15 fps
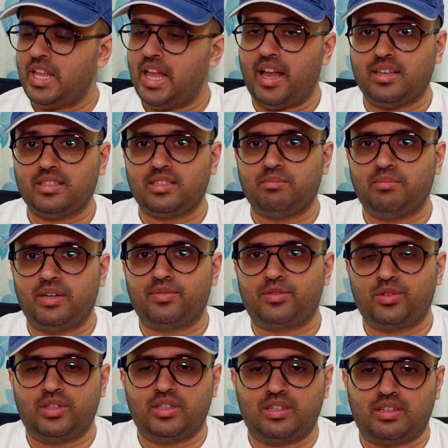has some heft
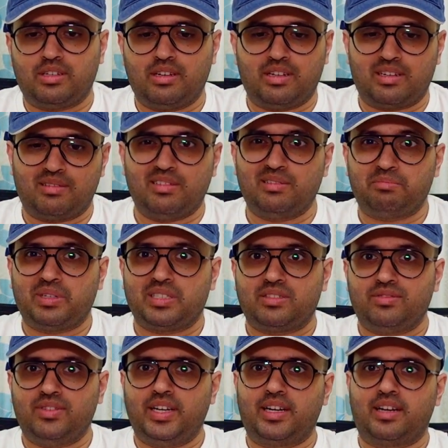to it. It
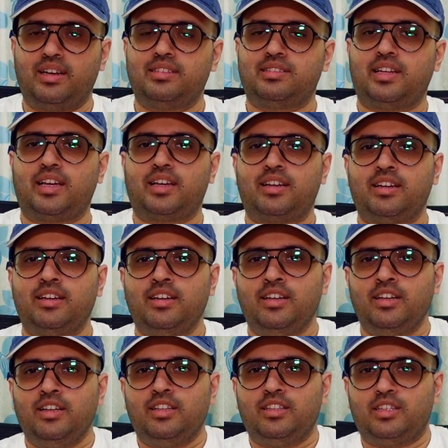must weigh at least like
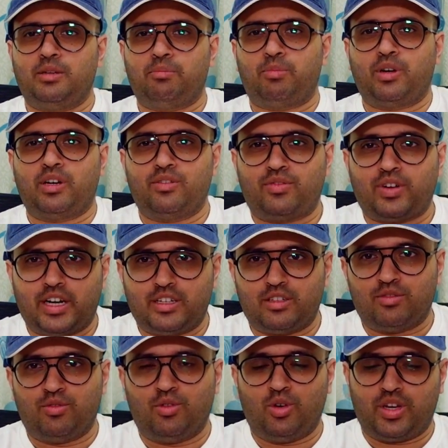3.5 to
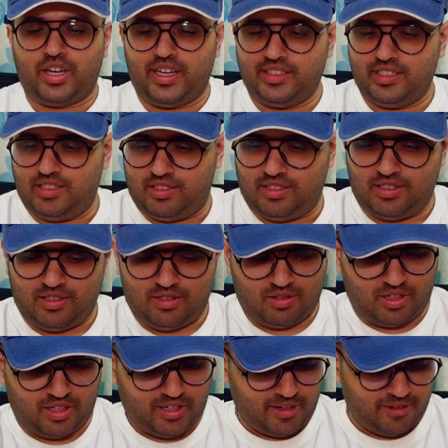4 kgs.
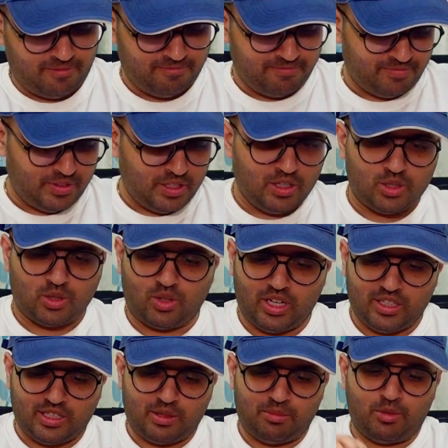Okay, so
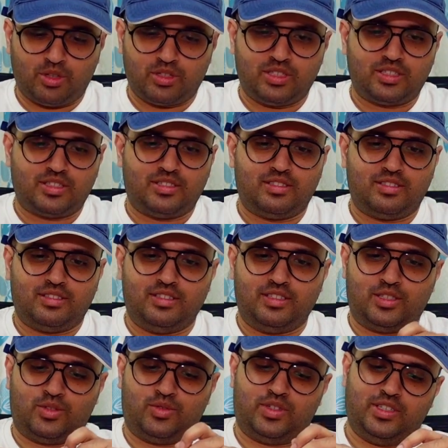let's unboxing
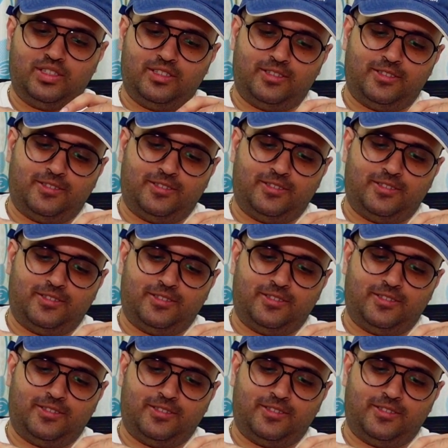this one.